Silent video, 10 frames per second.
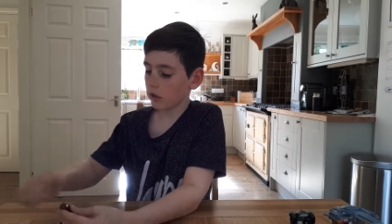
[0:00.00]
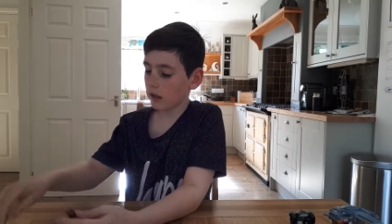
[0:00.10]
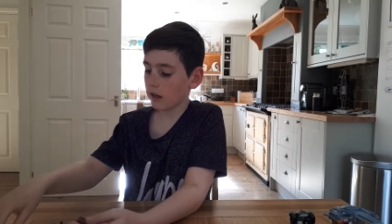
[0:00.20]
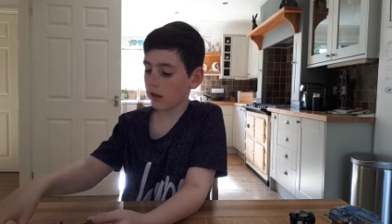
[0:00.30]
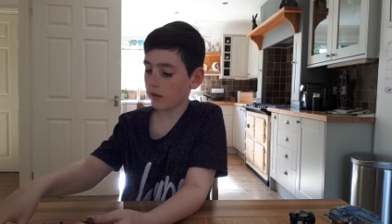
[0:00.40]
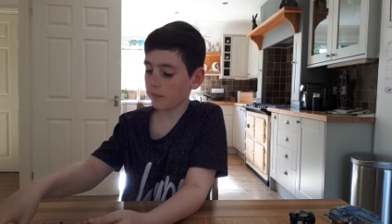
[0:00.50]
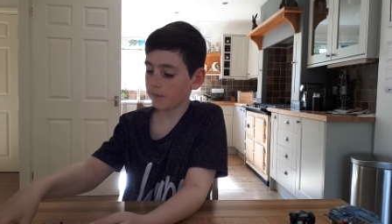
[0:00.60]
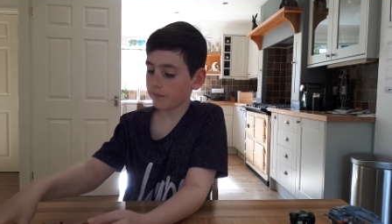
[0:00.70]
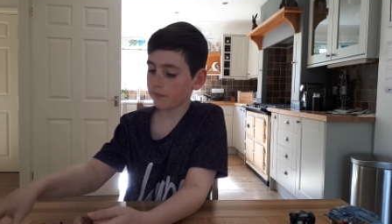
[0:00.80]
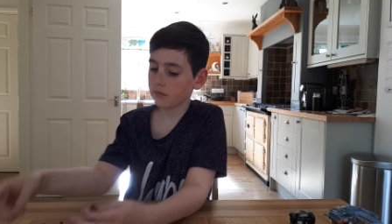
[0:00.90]

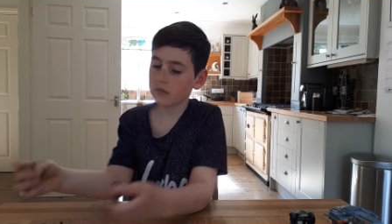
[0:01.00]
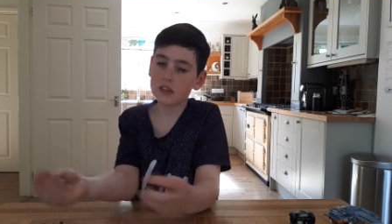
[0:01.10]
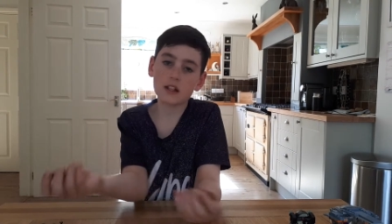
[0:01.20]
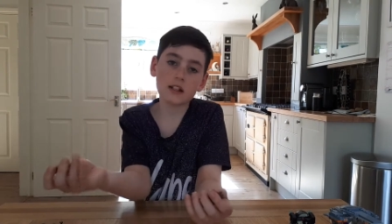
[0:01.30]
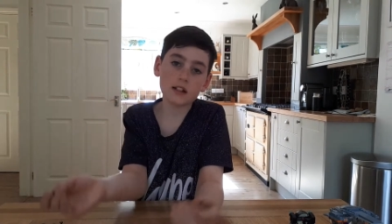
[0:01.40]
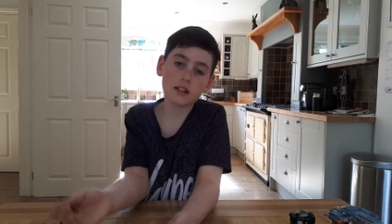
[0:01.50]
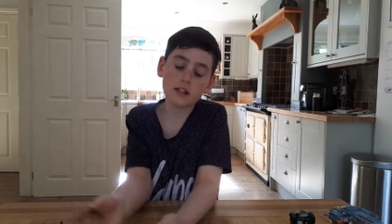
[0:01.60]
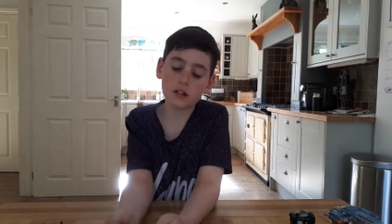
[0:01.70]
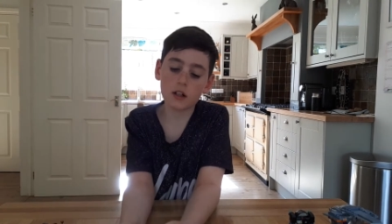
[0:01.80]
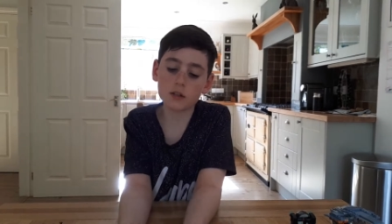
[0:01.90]
Um,
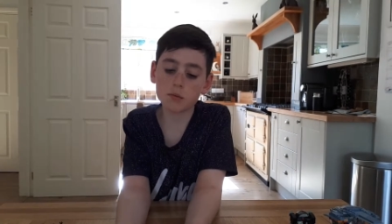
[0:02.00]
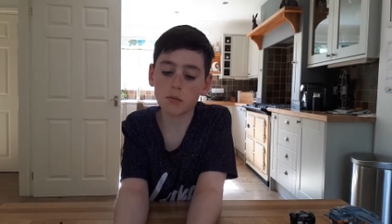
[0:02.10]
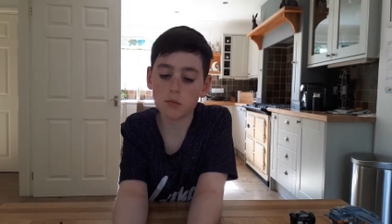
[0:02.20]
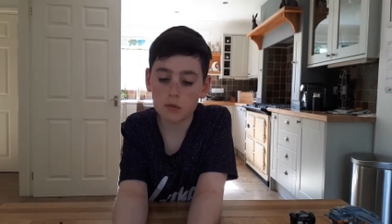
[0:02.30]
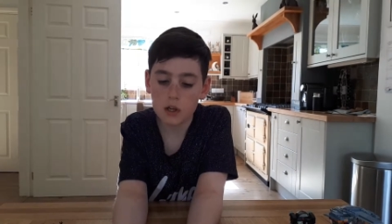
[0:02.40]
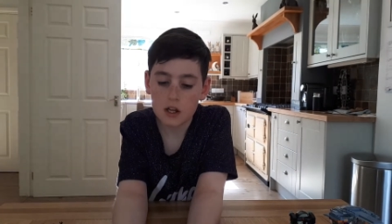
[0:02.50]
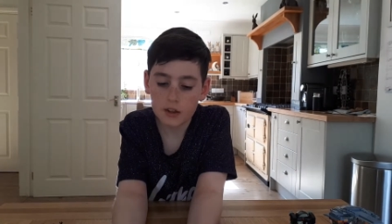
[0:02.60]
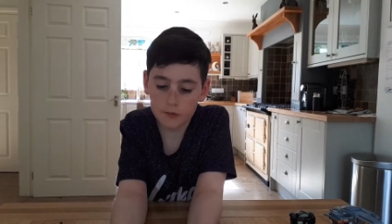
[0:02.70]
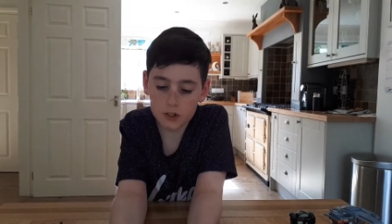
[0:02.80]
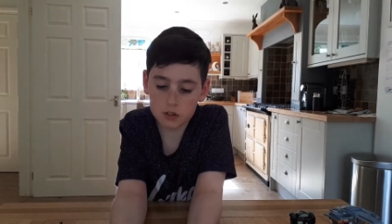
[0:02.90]
these guys, the
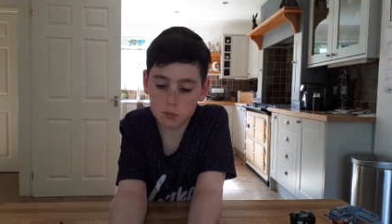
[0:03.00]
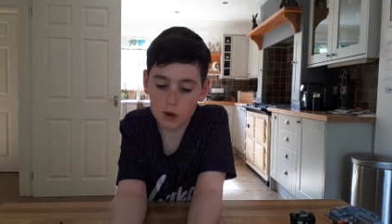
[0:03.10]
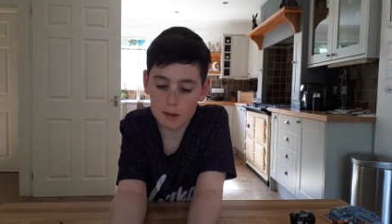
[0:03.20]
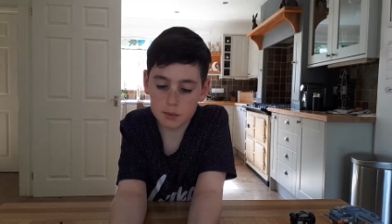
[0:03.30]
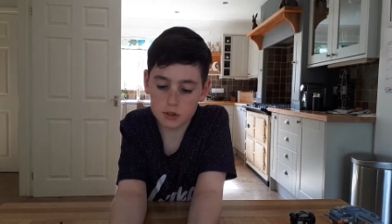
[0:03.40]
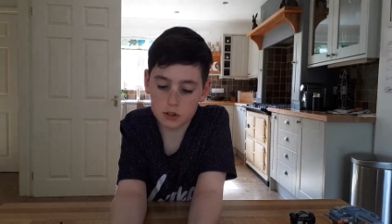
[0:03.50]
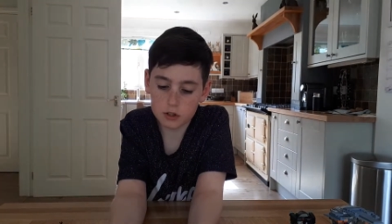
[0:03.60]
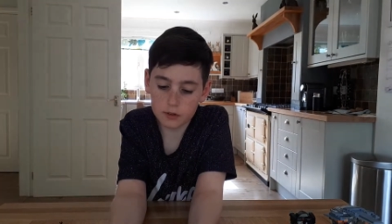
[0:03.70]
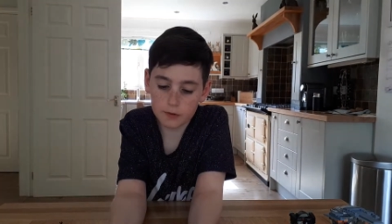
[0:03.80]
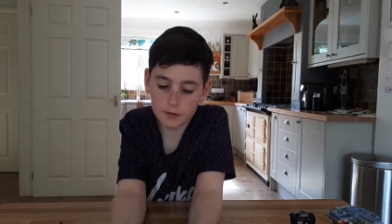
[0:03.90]
figures' weapons
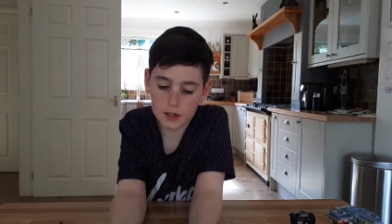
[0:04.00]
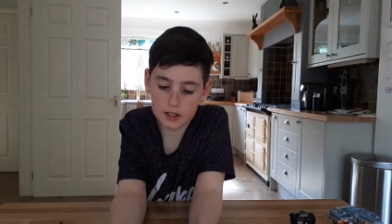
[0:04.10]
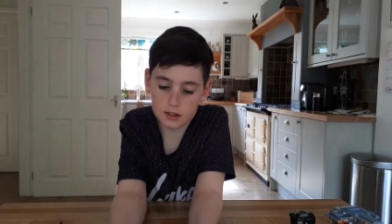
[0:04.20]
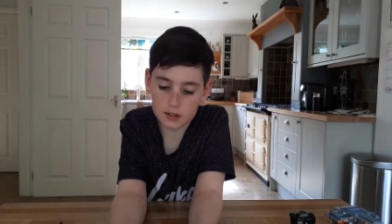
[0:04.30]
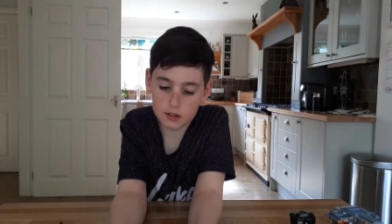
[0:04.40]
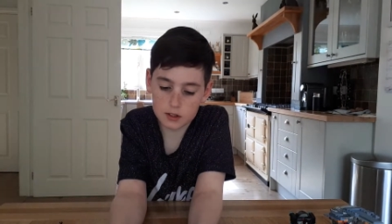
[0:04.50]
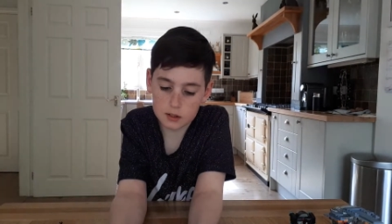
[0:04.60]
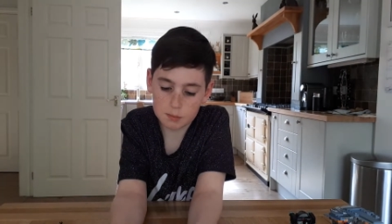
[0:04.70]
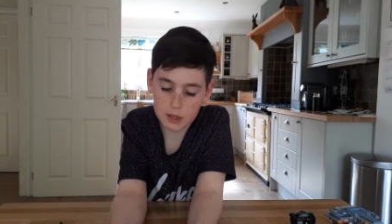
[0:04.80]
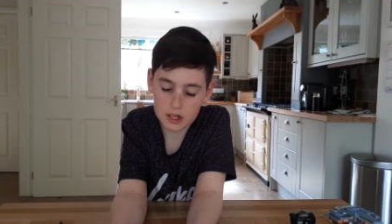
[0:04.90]
don't fit in the
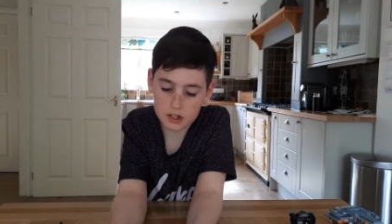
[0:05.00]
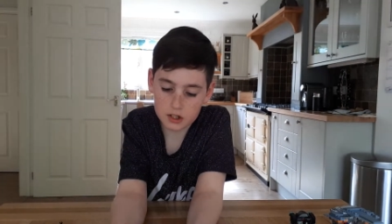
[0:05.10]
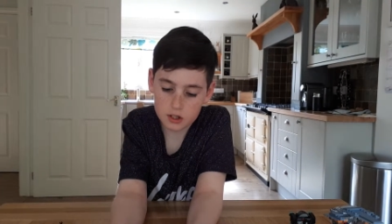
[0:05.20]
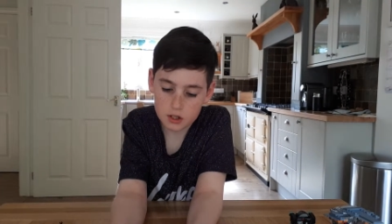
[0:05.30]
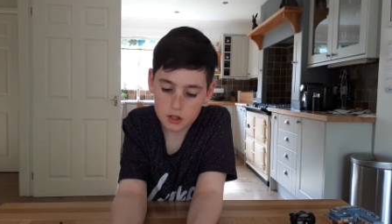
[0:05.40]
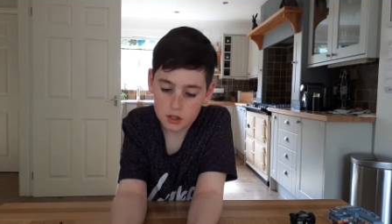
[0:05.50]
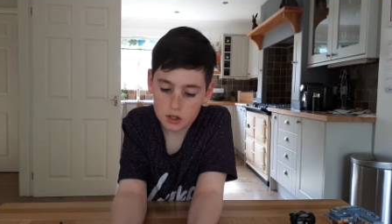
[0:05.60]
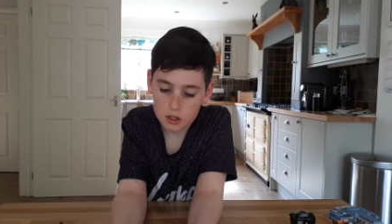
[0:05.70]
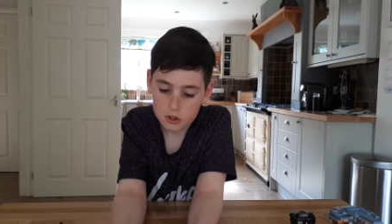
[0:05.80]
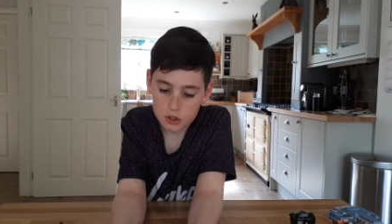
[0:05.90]

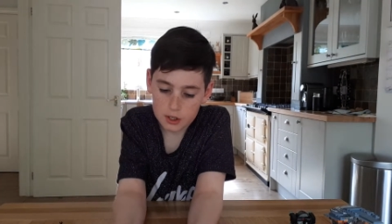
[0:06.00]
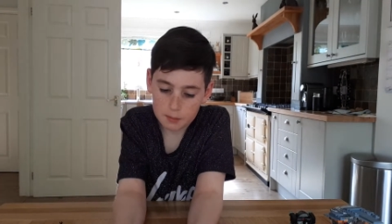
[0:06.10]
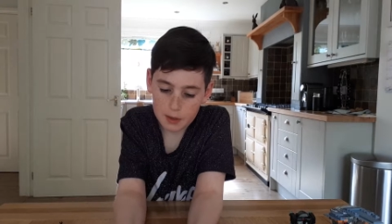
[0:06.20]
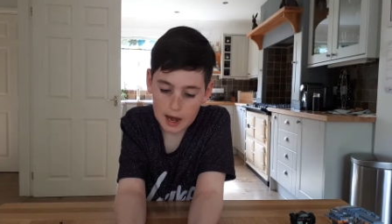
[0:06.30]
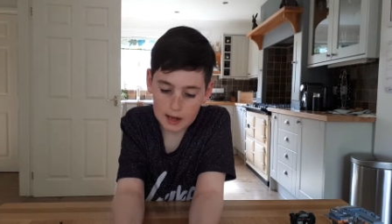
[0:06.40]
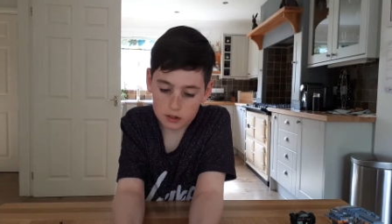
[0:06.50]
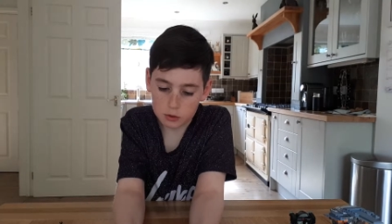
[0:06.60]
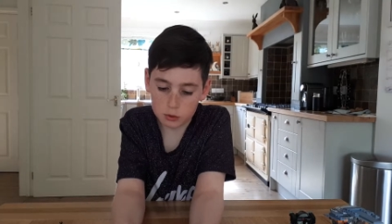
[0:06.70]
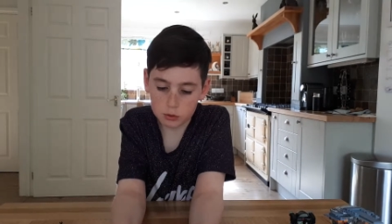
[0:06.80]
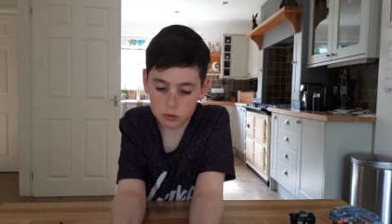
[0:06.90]
spaceship at
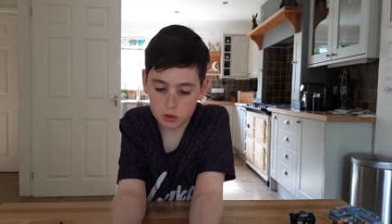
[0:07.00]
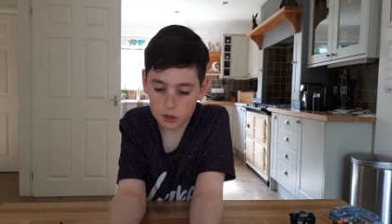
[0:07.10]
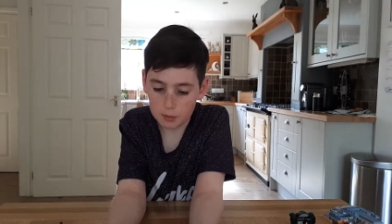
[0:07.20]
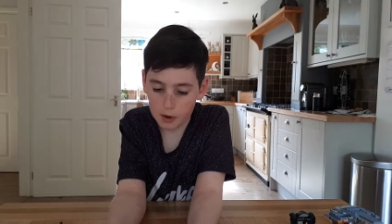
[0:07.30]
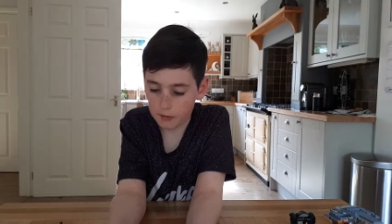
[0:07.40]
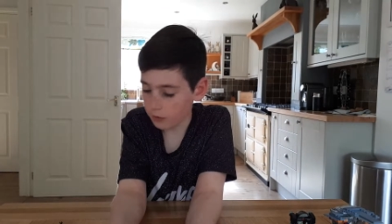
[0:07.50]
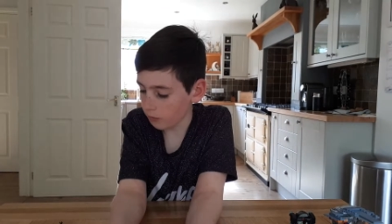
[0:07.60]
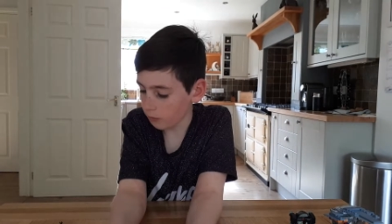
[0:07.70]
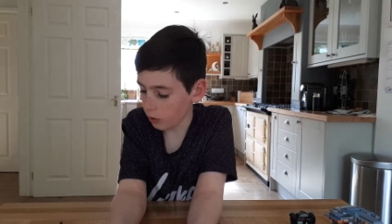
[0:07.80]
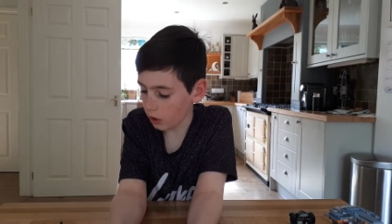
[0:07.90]
all, apart
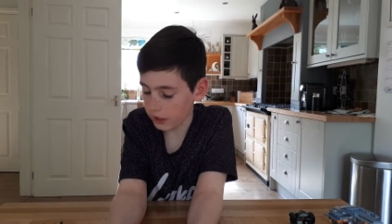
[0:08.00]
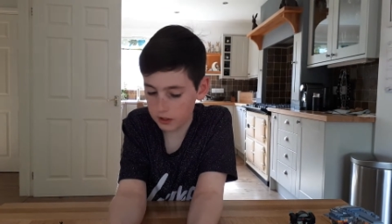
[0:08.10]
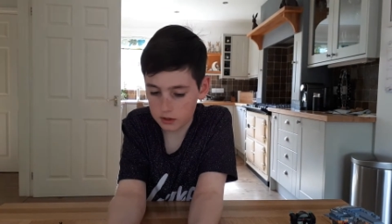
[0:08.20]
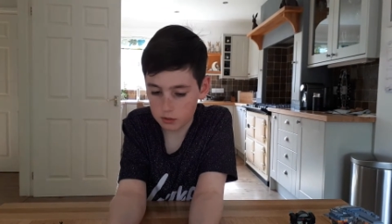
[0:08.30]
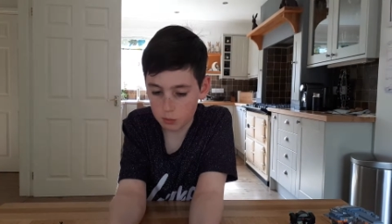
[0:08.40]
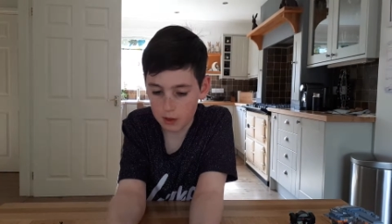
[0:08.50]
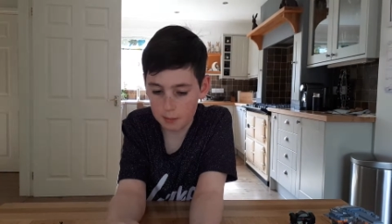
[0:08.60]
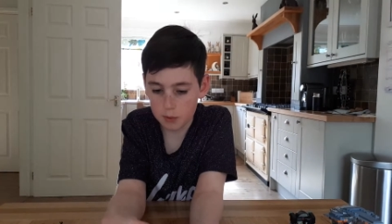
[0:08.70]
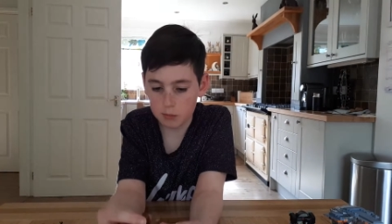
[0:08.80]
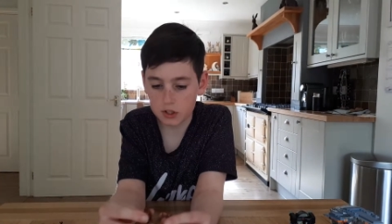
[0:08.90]
from Rocket's
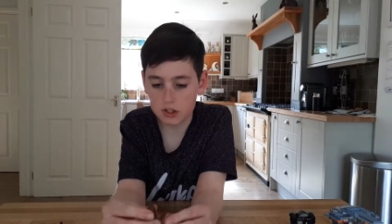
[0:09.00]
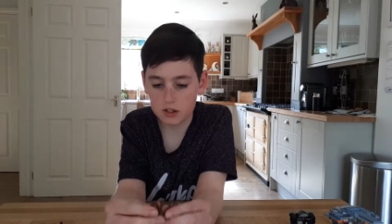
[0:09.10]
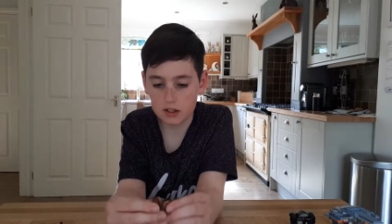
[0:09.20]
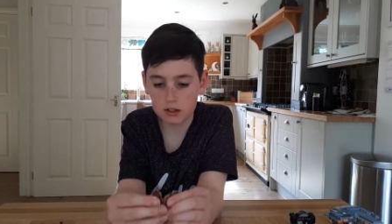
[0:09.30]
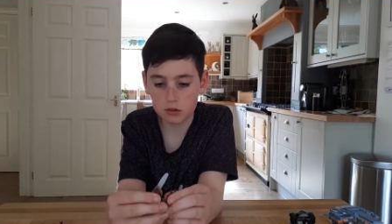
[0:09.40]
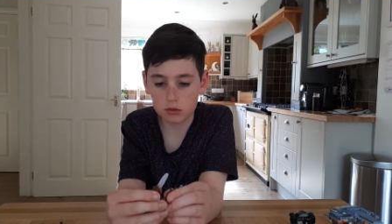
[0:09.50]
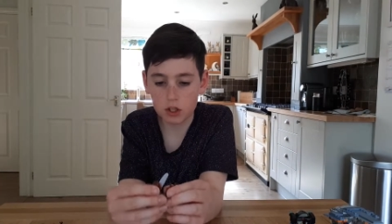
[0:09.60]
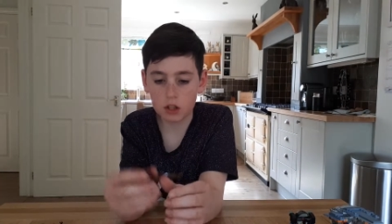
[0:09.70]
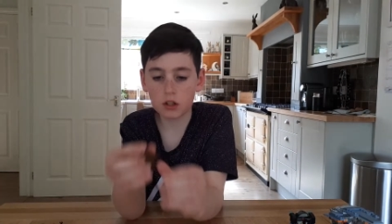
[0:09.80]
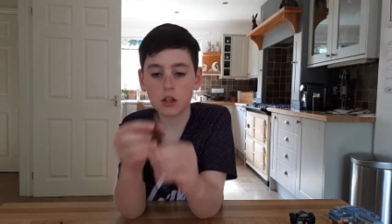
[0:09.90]
weapon, which is a little
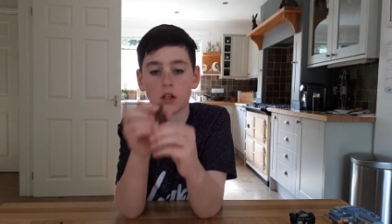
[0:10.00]
gun.